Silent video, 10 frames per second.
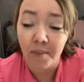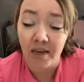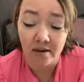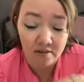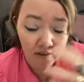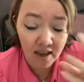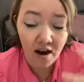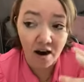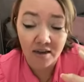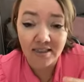I mean, they
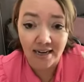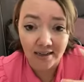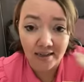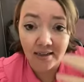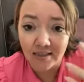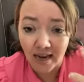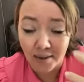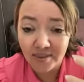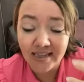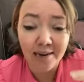are dated and
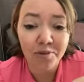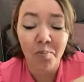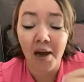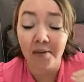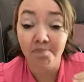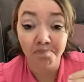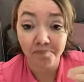time-stamped, but